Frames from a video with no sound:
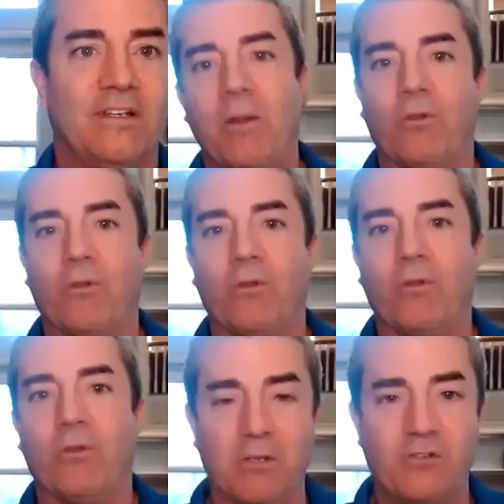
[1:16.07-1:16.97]
Great. Well,
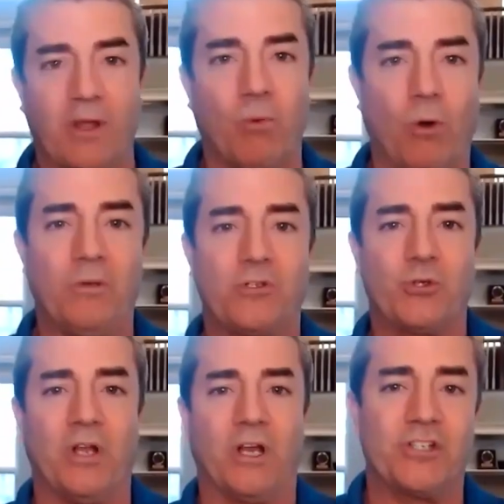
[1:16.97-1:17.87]
thanks so much for that warm
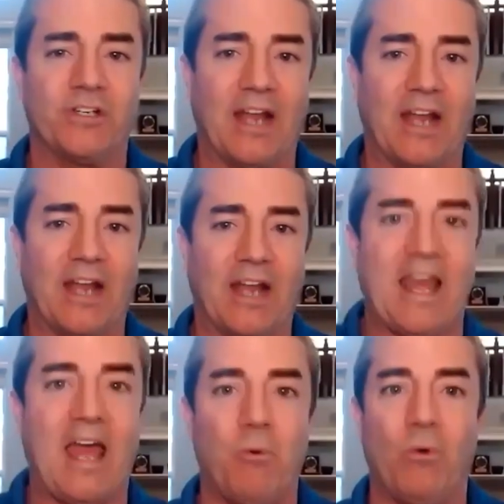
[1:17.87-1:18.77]
introduction, guys.
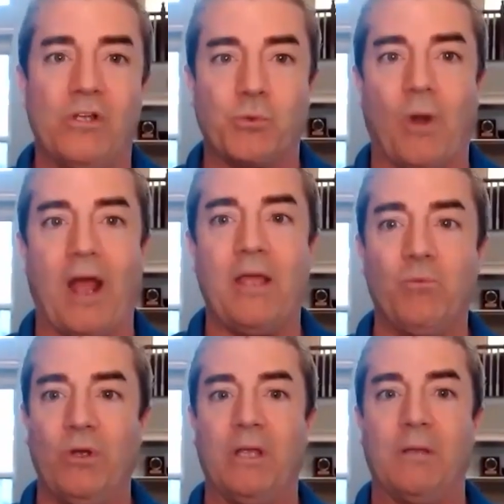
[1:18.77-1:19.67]
That was
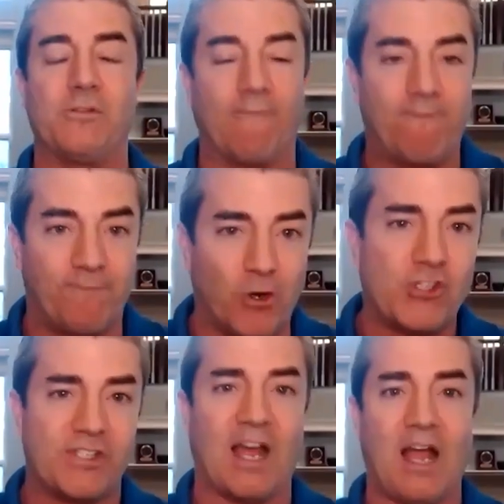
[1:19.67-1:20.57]
Ryan Williams. The
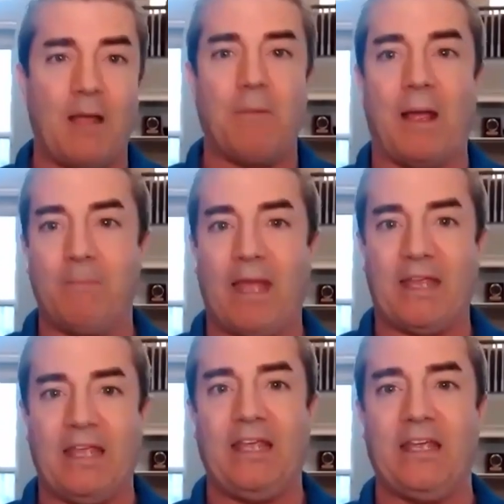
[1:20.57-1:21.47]
first time I met
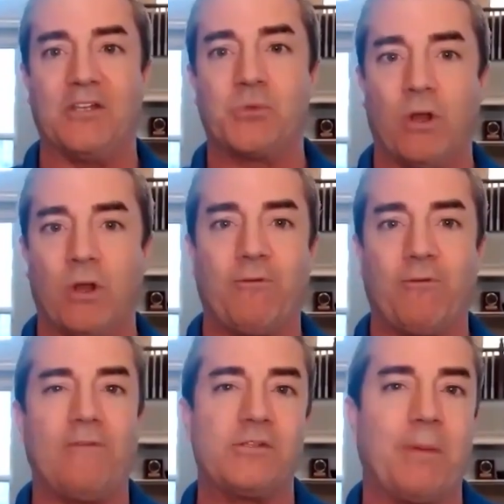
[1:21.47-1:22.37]
he and his wonderful wife
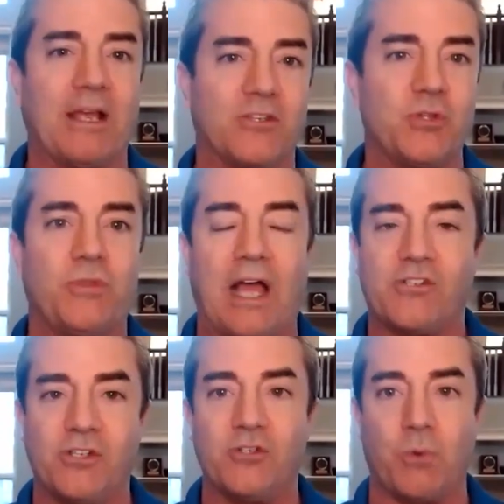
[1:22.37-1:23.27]
was back in
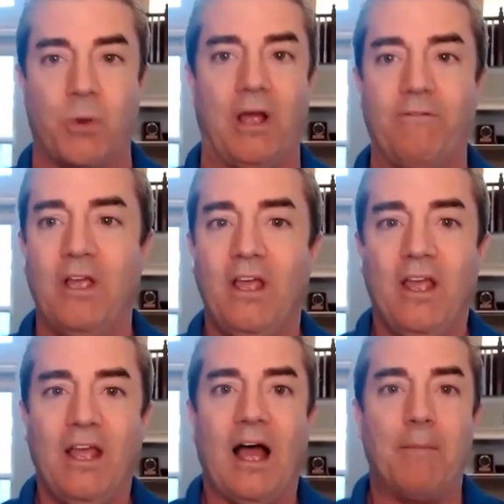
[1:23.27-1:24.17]
2012.
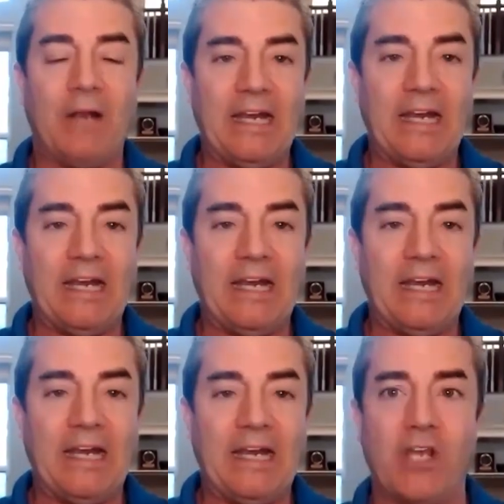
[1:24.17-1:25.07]
But I didn't get to
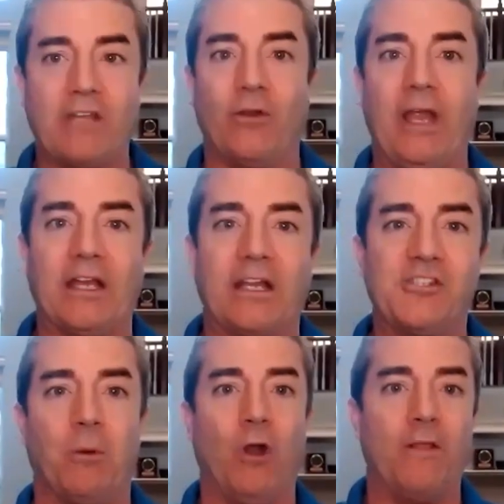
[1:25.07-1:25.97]
actually shake their hand because
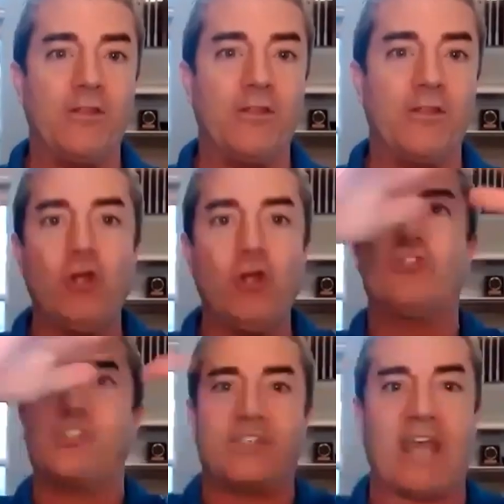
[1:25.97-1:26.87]
they were on this huge
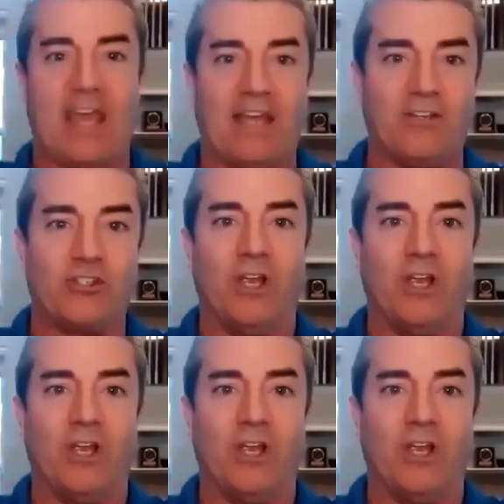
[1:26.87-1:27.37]
stage